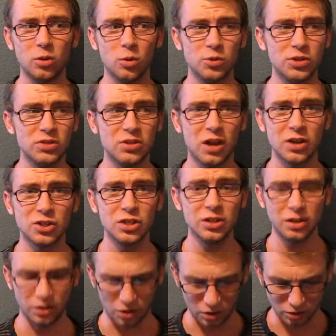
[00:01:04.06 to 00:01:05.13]
you know she's not
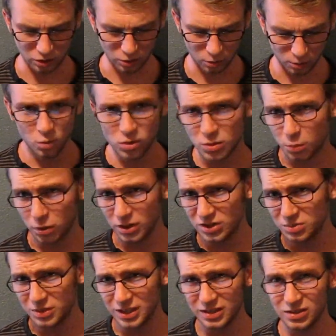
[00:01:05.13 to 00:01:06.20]
cheating on you? Which brings
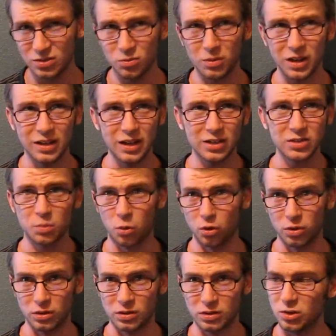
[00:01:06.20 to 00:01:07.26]
me to my next
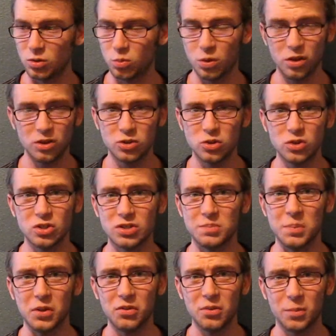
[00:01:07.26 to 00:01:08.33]
point. You really should just
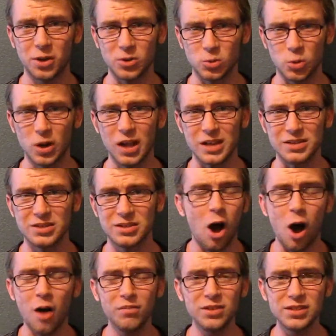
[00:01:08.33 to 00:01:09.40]
build them on trust.
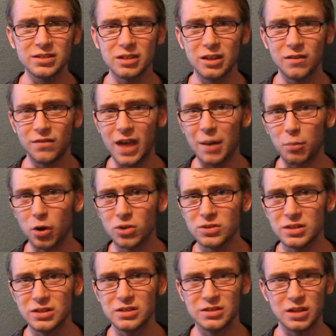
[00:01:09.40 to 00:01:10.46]
Obviously, if that
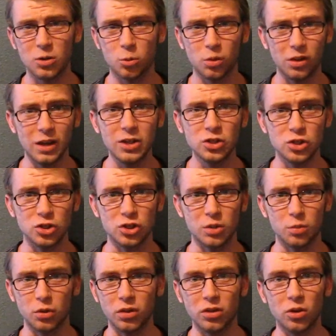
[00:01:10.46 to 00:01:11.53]
person is in a
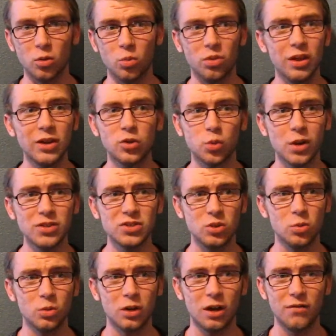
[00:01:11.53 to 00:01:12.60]
relationship with you, they trust
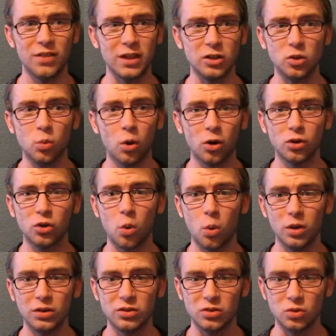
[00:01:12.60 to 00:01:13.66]
you enough that you aren't
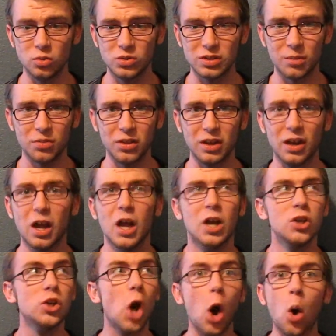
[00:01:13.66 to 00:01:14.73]
going to do something
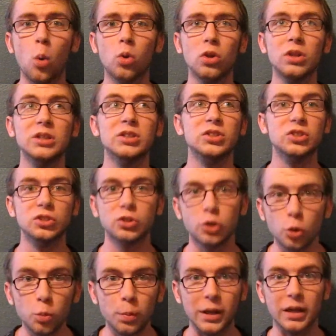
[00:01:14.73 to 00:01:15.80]
totally
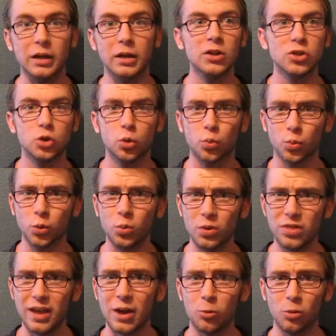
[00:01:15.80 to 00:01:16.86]
stupid to
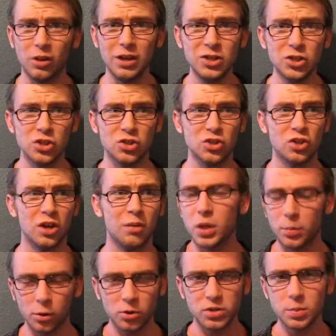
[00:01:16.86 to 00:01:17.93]
ruin that relationship.
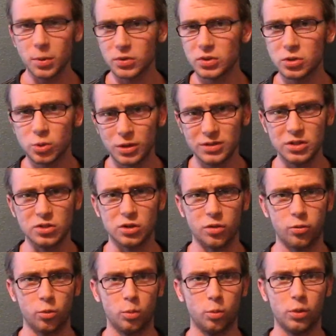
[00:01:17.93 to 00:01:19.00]
People are supposed to trust each
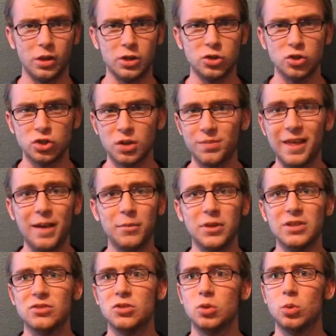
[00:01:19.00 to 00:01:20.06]
other in a relationship. That
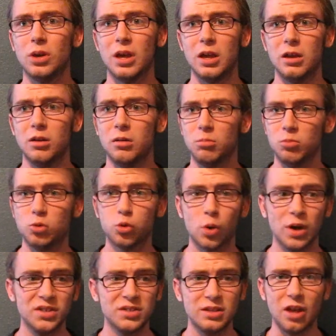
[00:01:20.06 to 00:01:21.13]
means you can
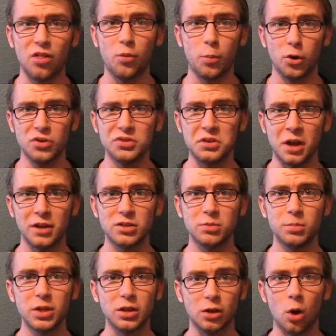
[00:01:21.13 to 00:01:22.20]
trust the other person not to
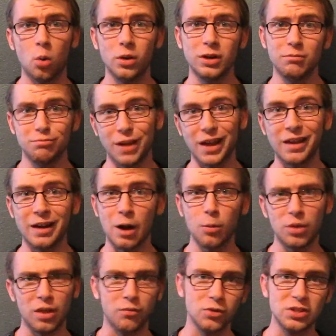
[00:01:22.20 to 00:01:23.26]
be going and making out
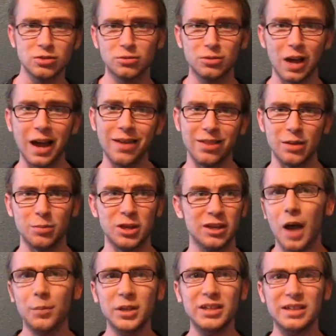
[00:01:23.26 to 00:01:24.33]
with every single guy they
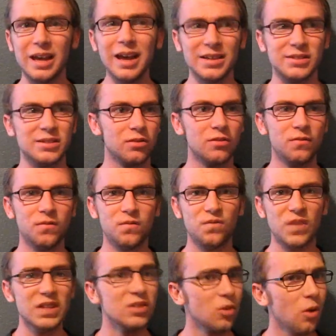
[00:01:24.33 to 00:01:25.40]
meet. I mean, yes, the
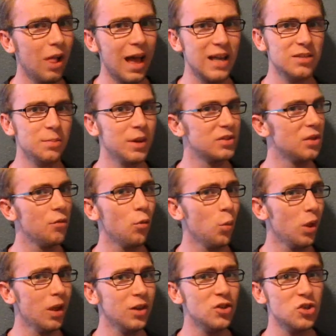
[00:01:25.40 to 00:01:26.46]
physical aspects of a
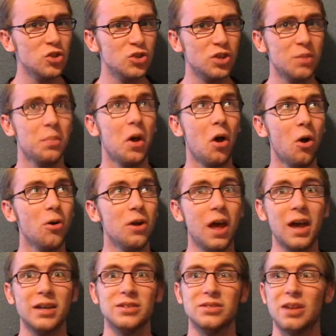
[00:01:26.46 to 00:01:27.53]
relationship are
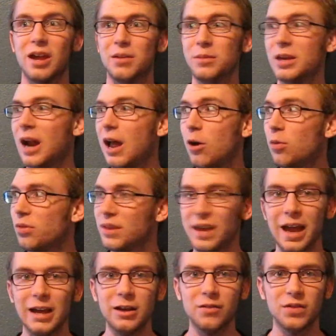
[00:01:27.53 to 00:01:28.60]
nice. I mean, I don't think
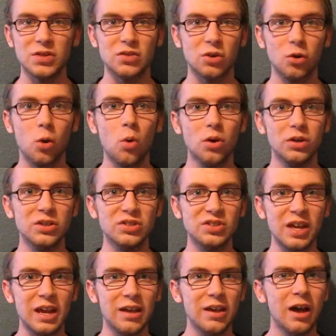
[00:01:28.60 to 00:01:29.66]
any of us are going to
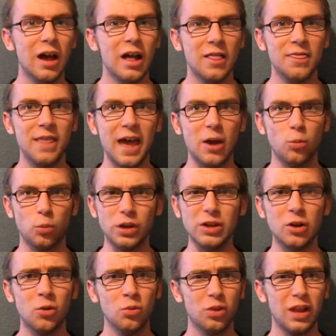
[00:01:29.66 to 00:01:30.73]
say that we
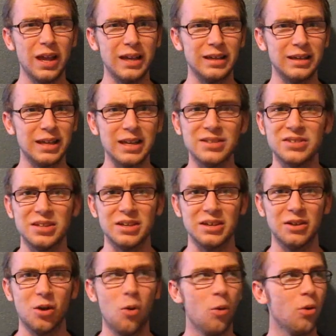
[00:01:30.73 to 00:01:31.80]
don't like
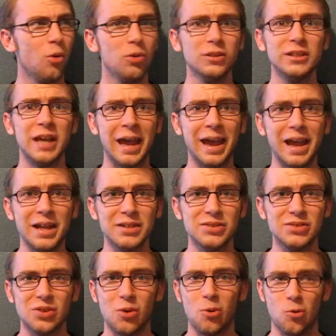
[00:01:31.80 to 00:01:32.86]
kissing or holding
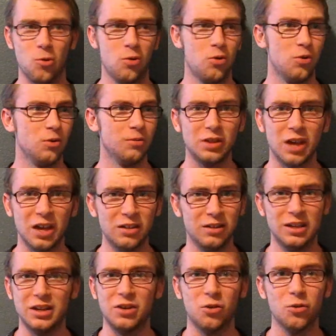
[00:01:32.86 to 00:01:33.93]
hands or
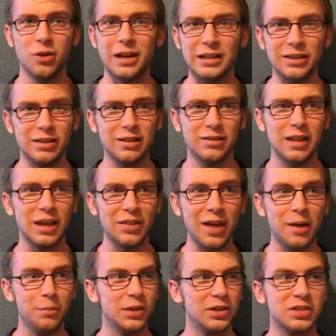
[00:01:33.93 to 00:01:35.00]
cuddling or anything like
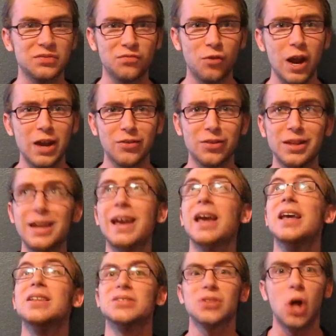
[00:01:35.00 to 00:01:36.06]
that, because frankly,
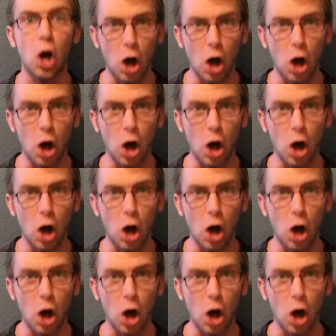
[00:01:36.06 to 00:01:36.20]
it's